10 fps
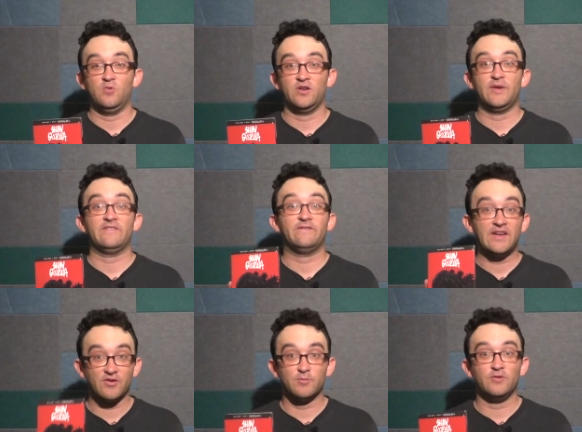one of my
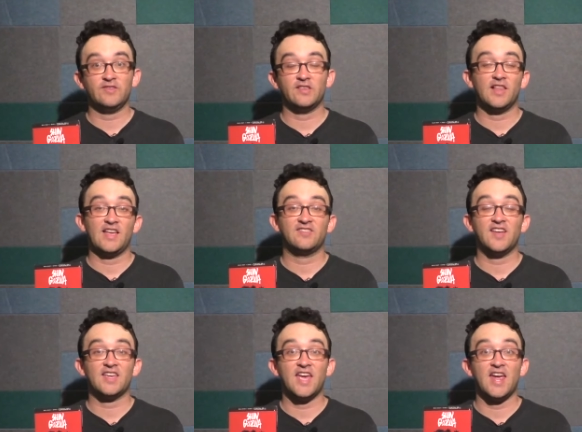favorite movies of the last
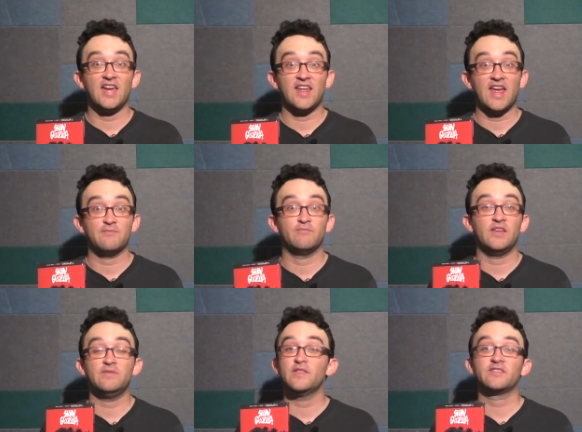decade and
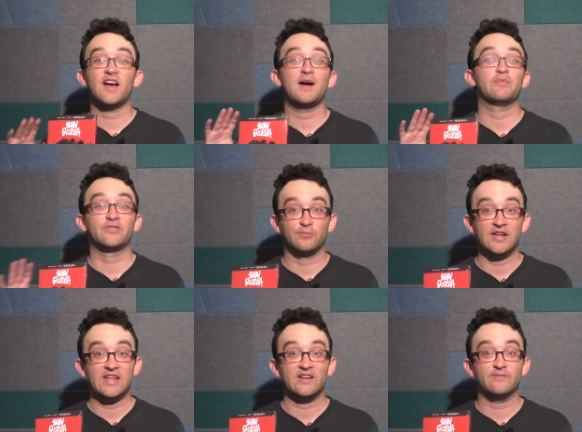in the top
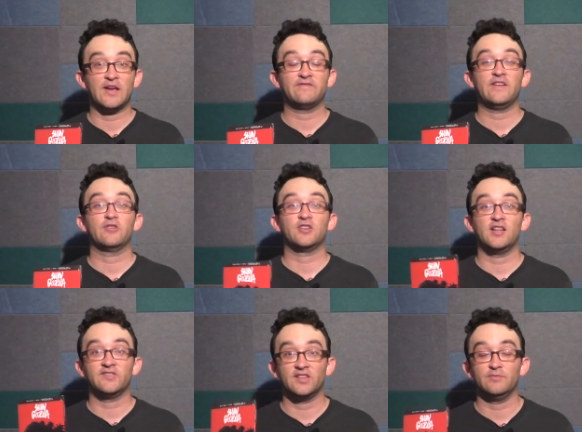three of my favorite
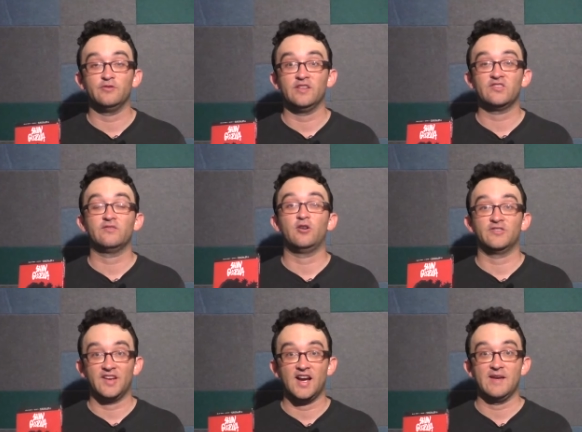Godzilla movies of all
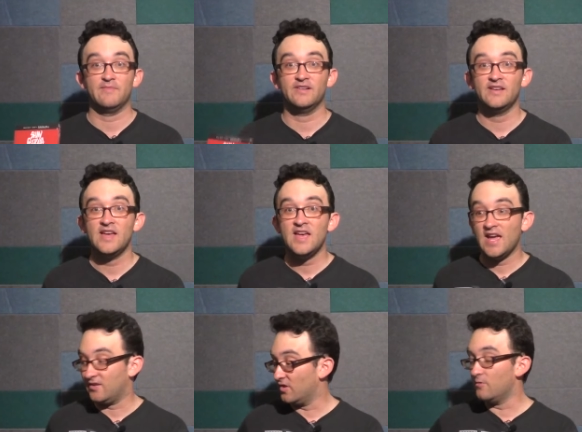time.
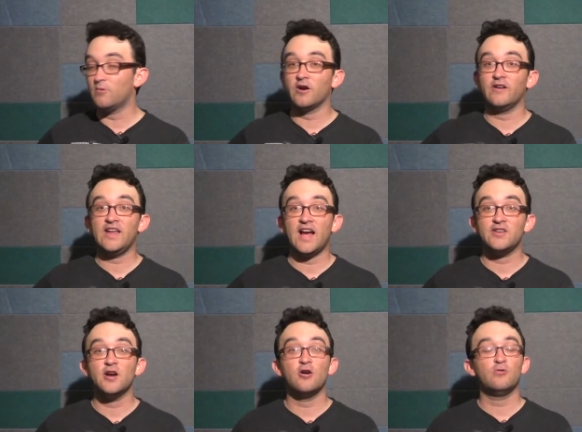And don't worry, I
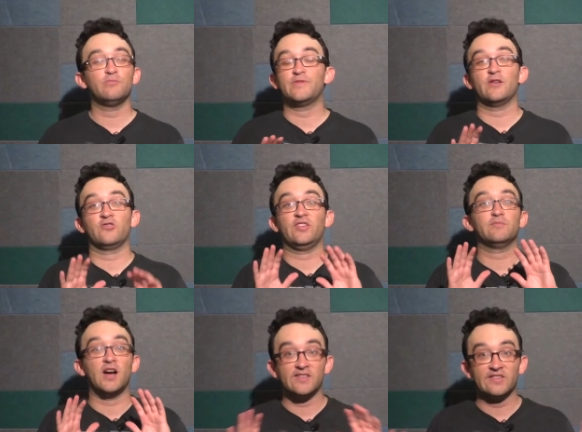know there's
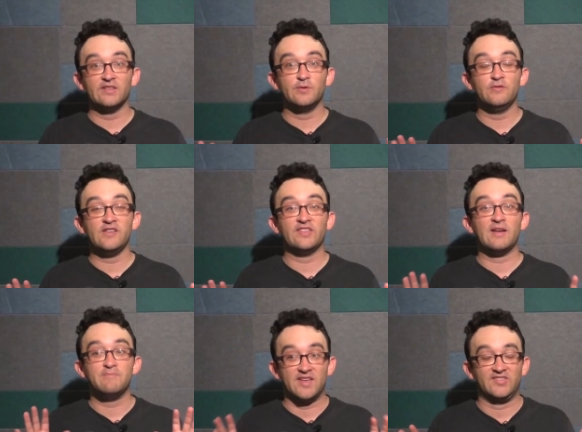some Godzilla movies
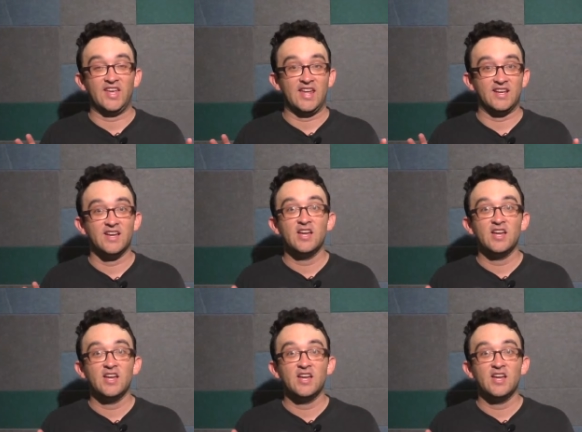I'm missing.